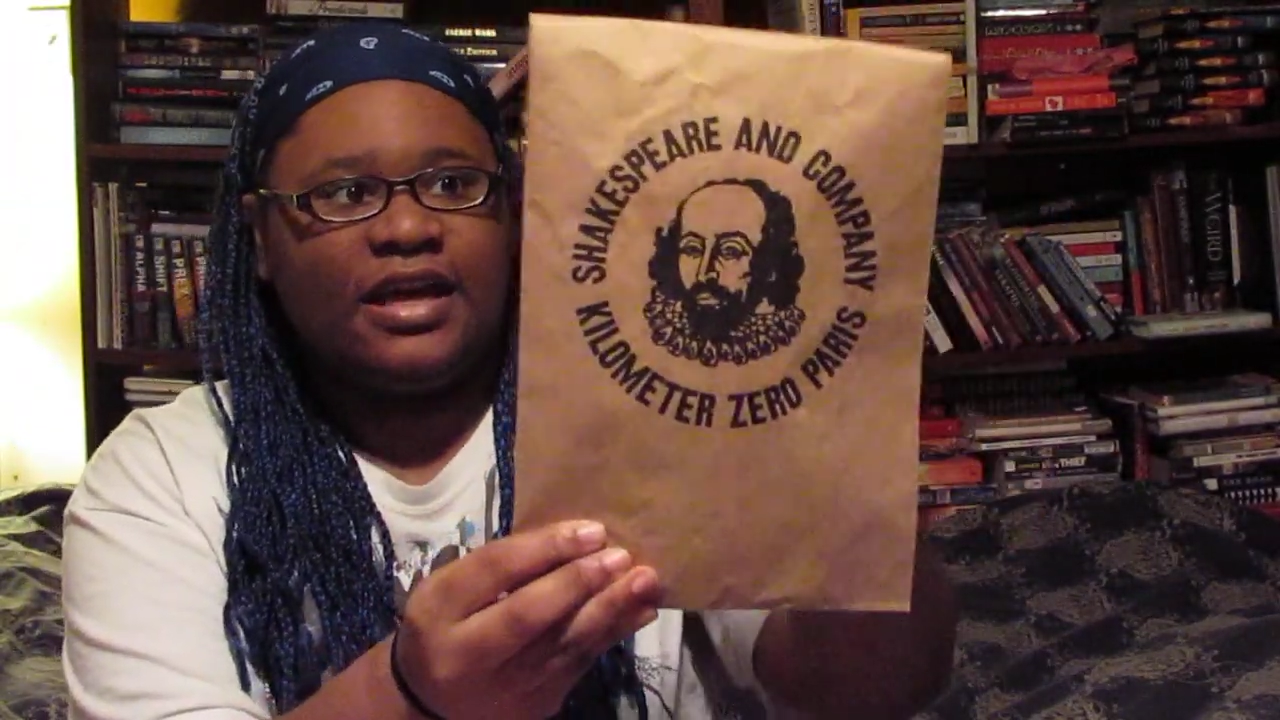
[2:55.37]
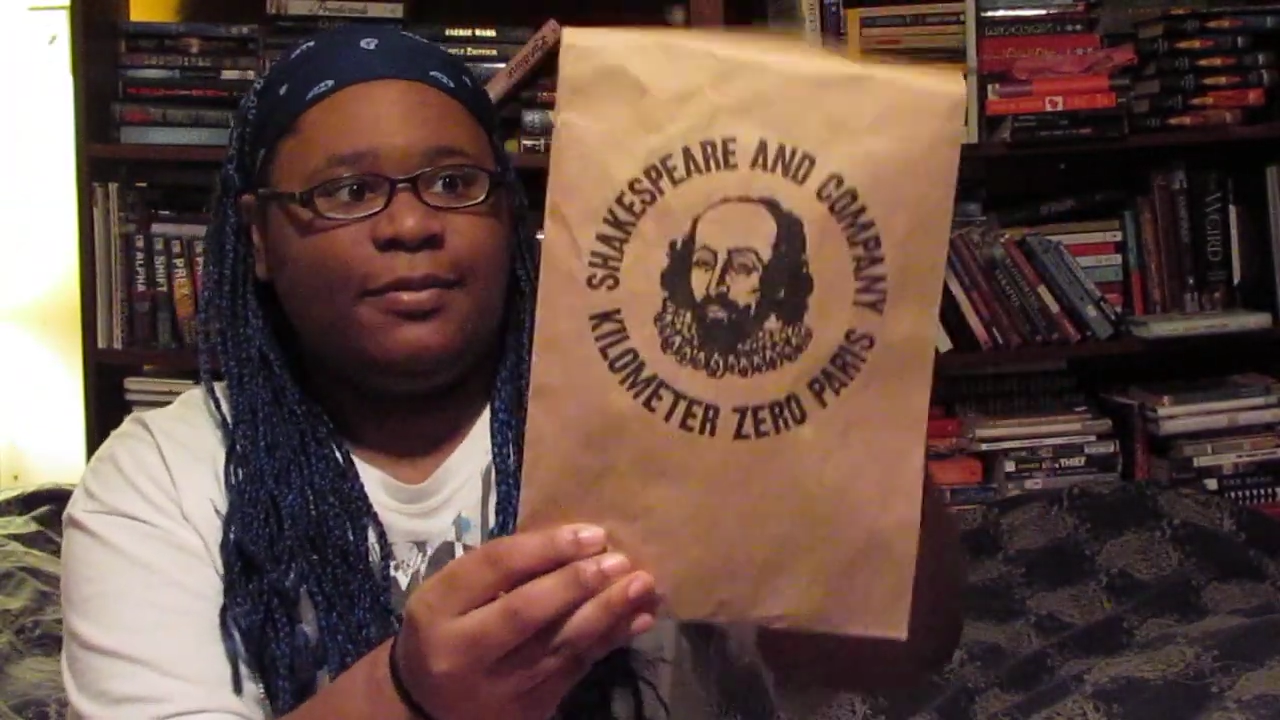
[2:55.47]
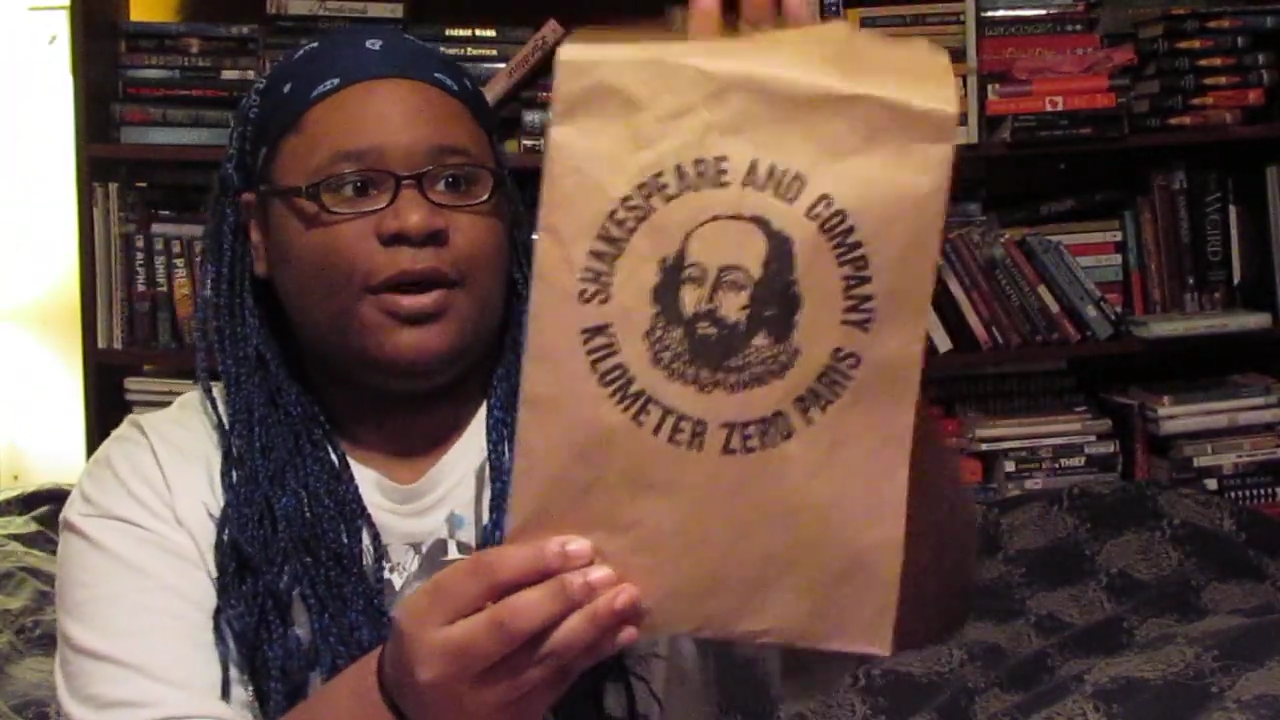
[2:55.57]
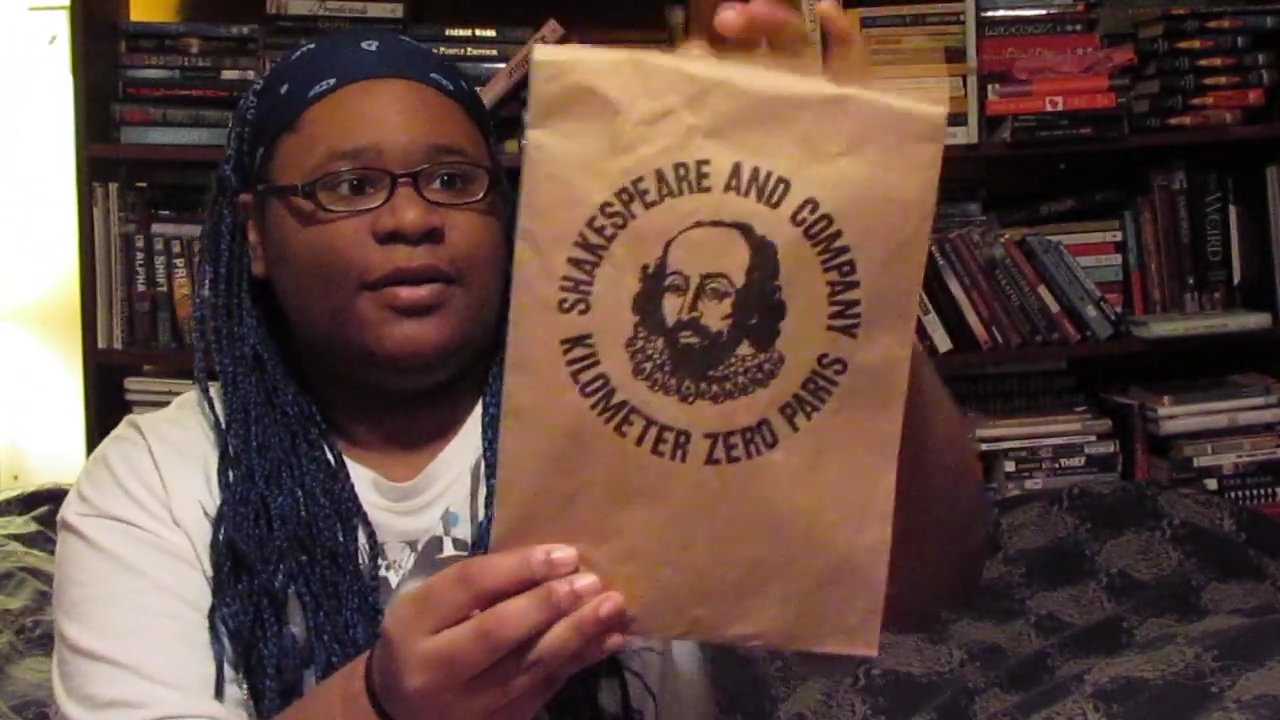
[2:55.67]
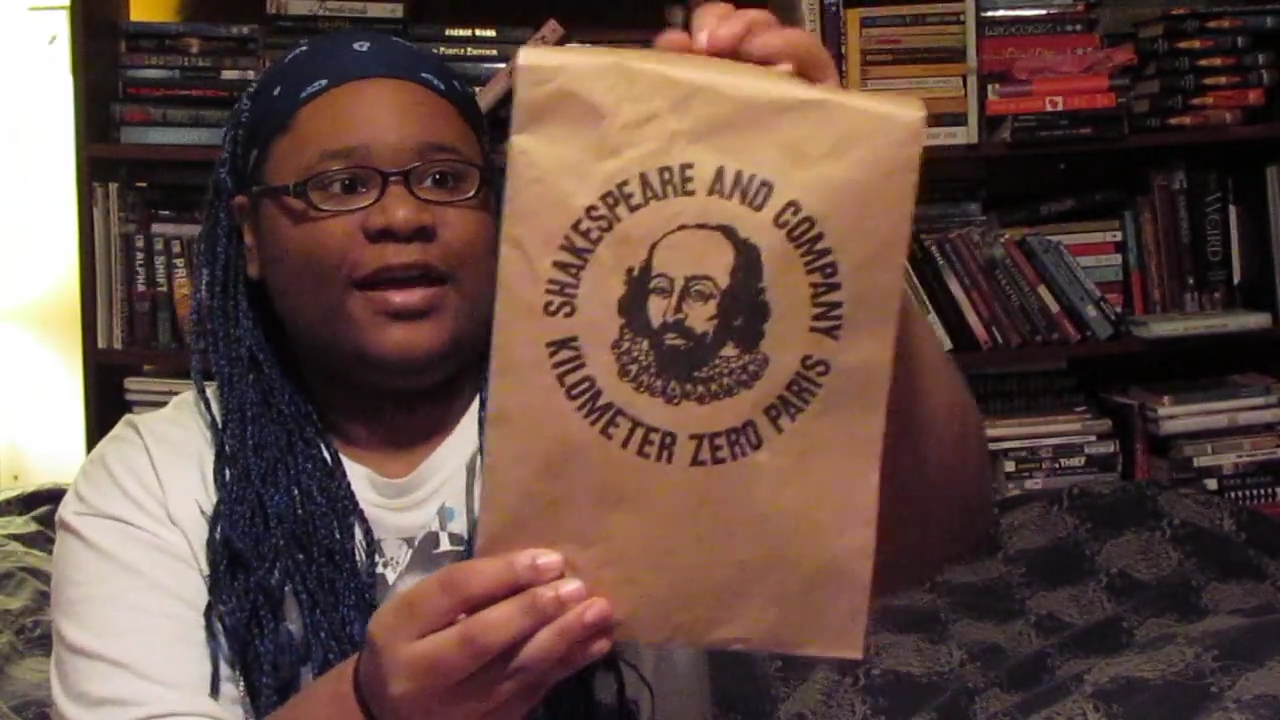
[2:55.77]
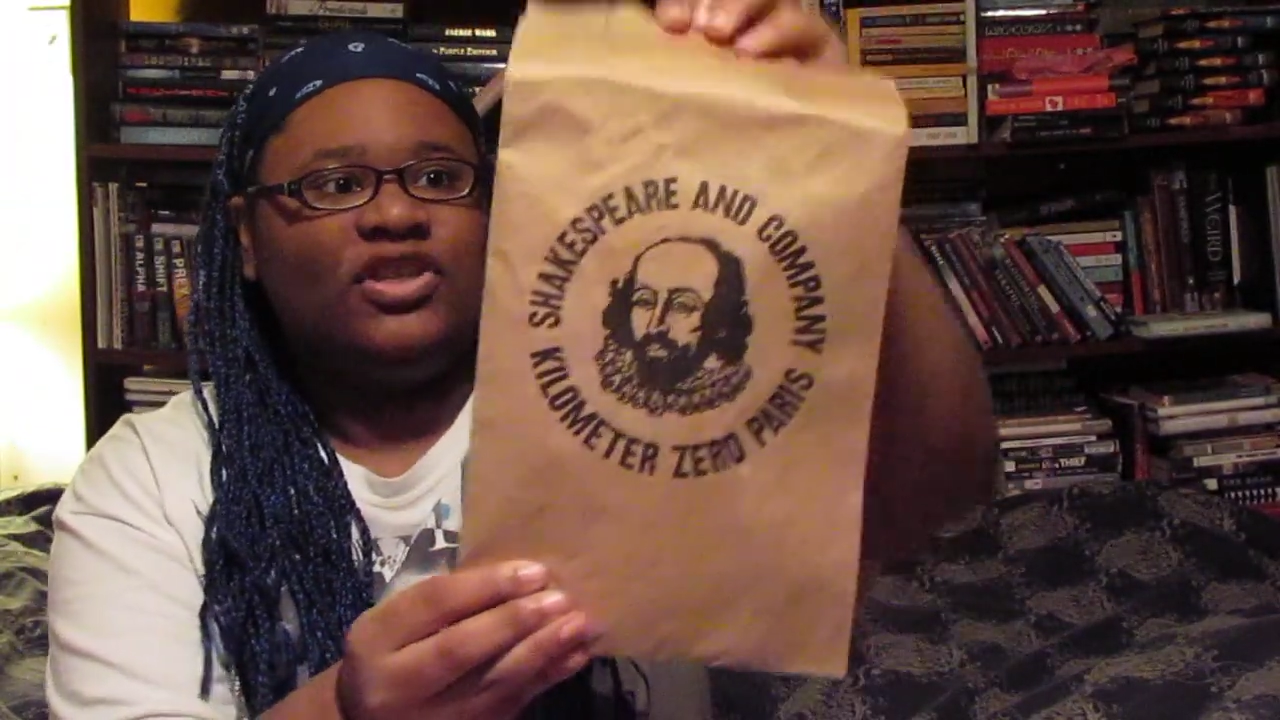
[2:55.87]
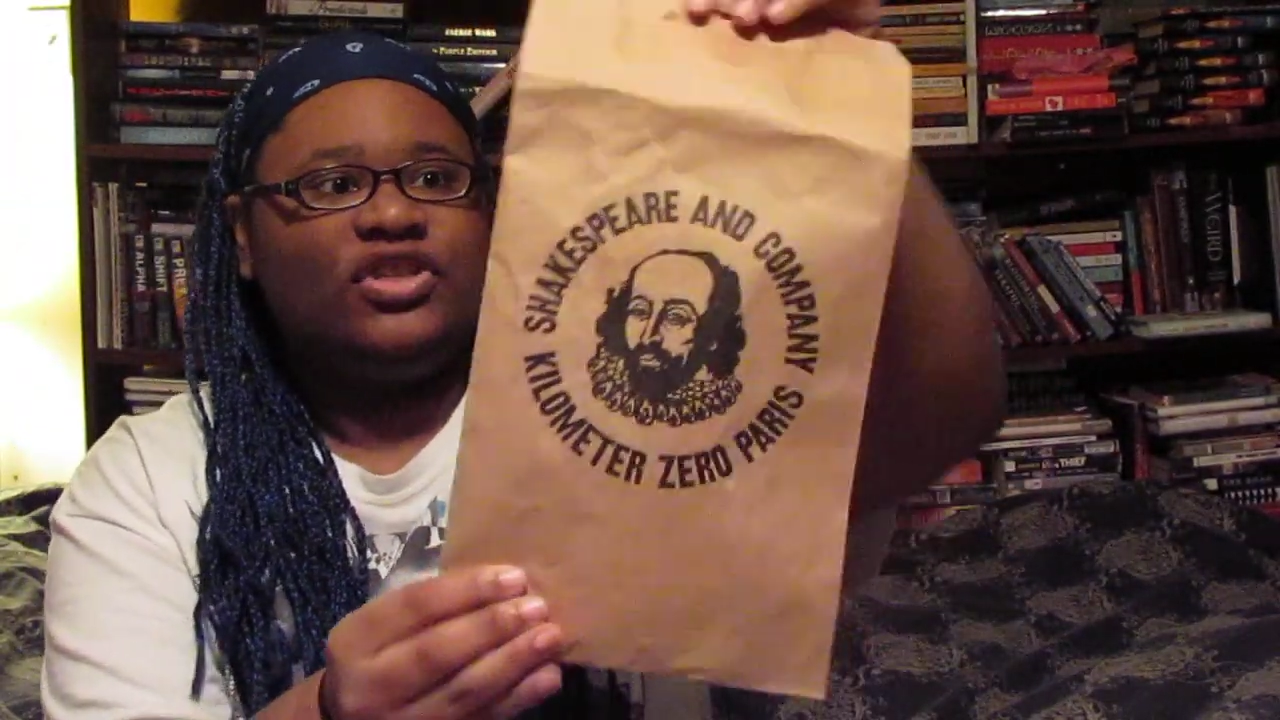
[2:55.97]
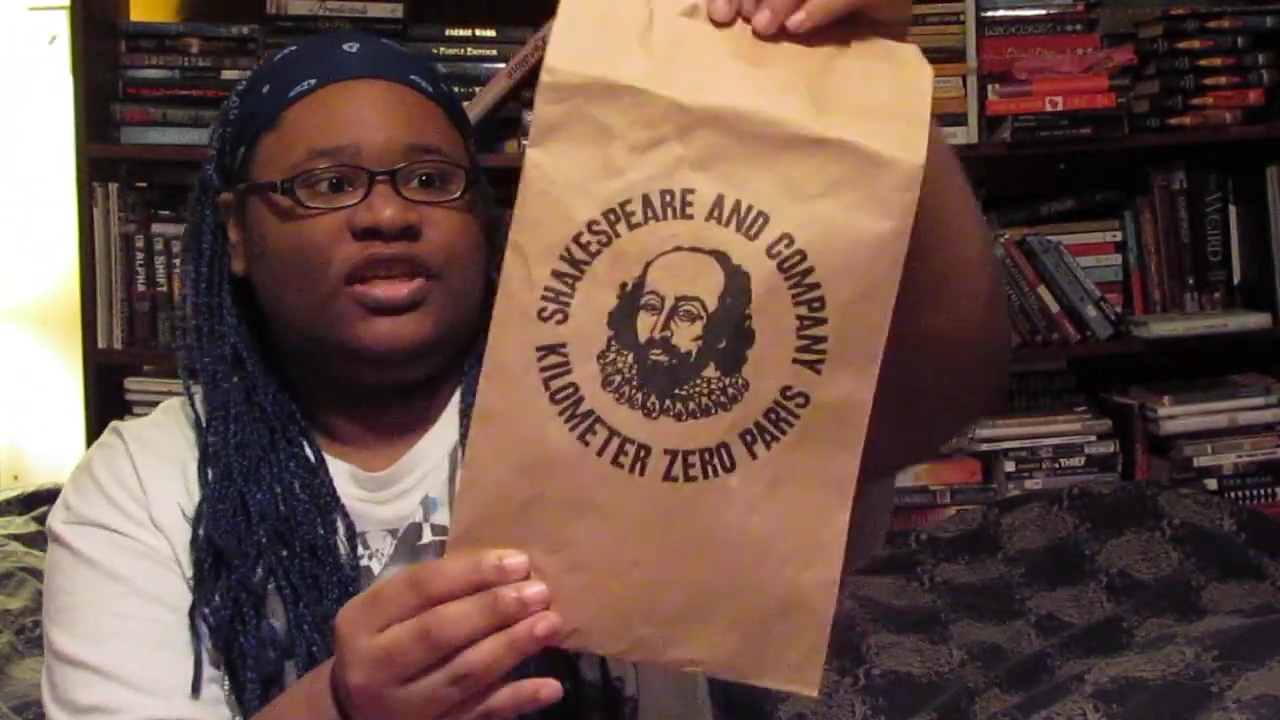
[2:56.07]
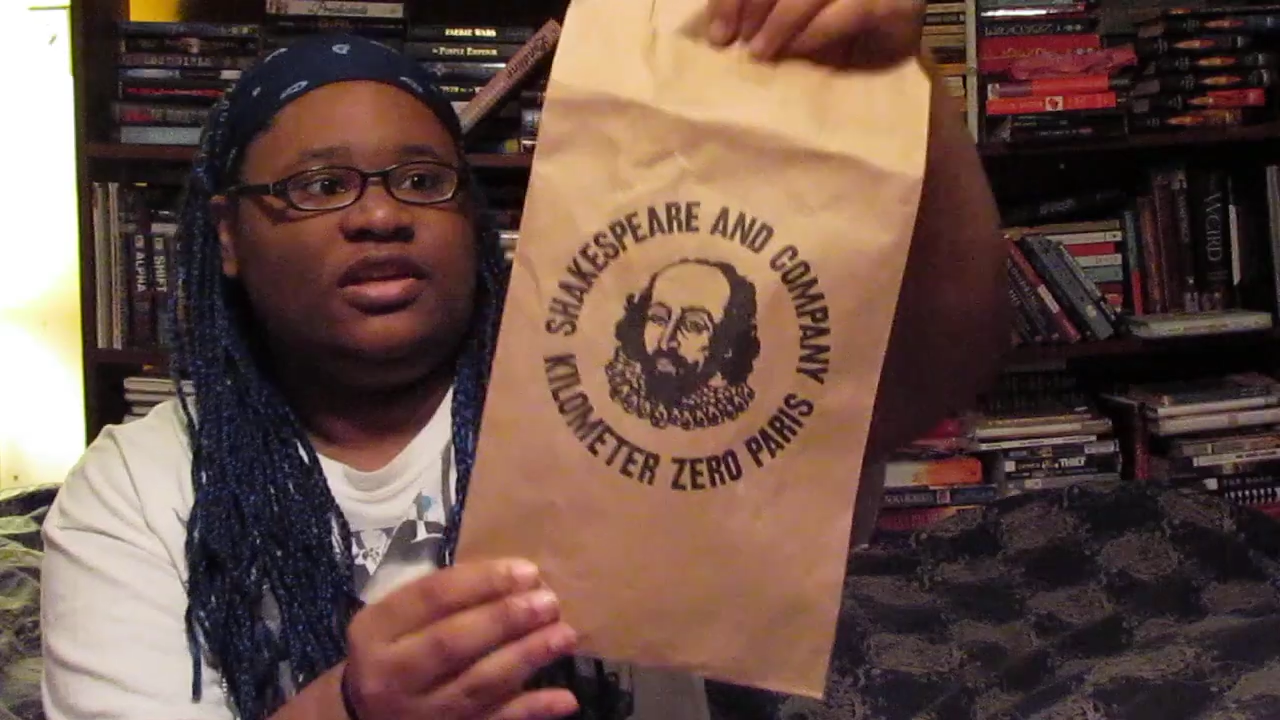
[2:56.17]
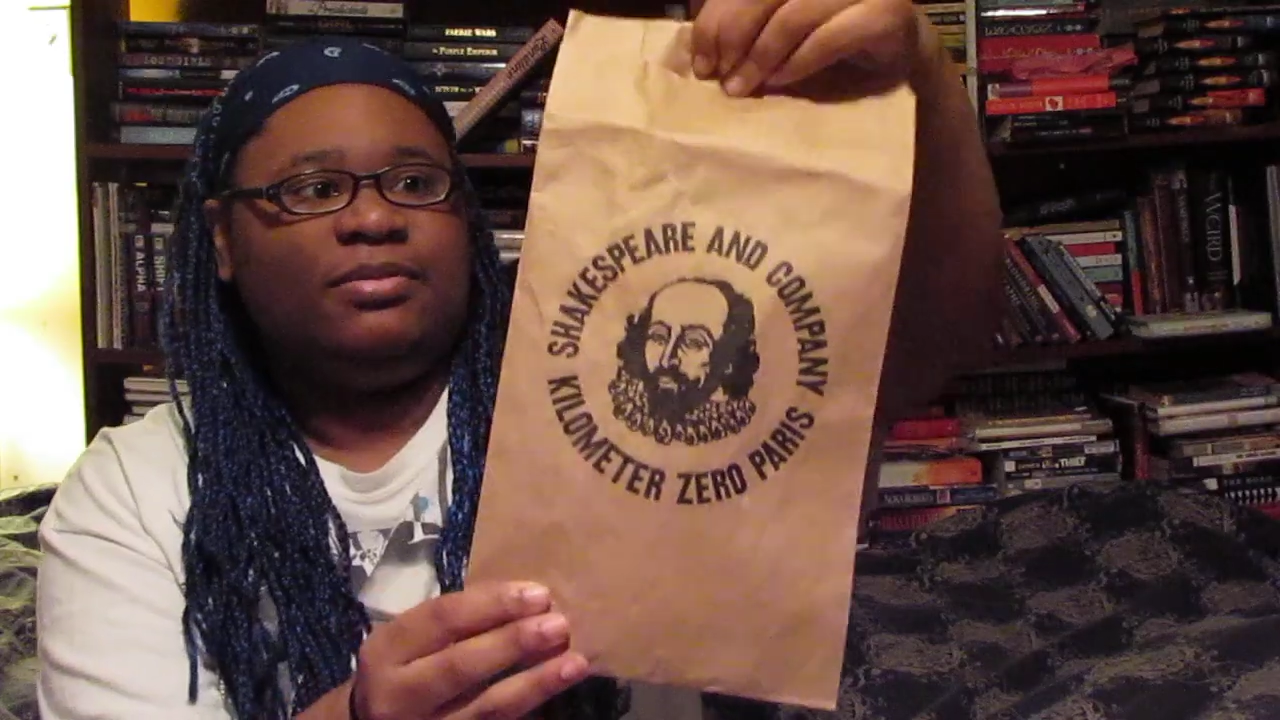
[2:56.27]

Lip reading: I'll probably actually keep